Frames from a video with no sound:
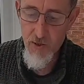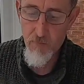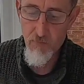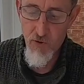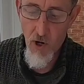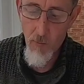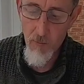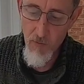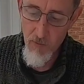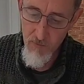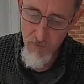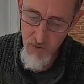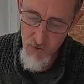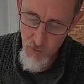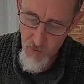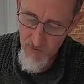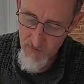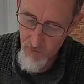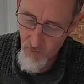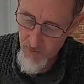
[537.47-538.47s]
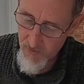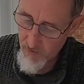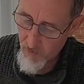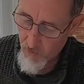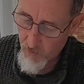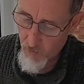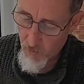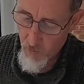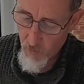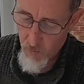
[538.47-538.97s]
problems with
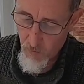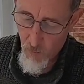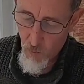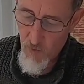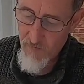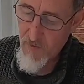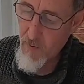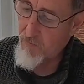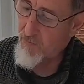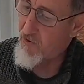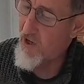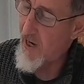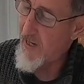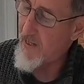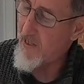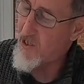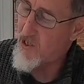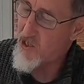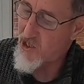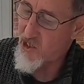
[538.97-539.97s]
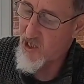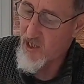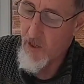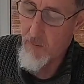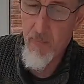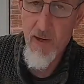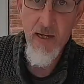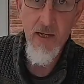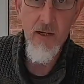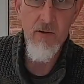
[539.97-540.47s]
the braid
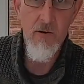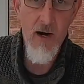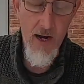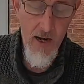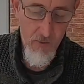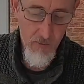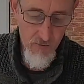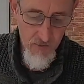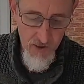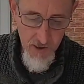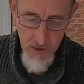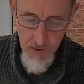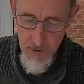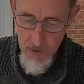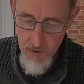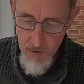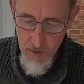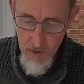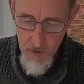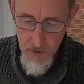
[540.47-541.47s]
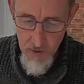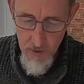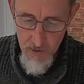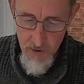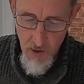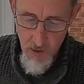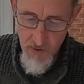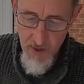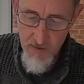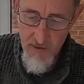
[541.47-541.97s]
slipping around.
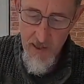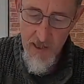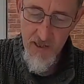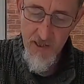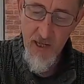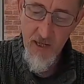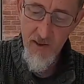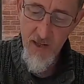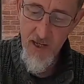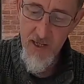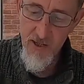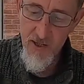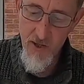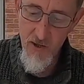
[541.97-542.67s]
So there it is. There's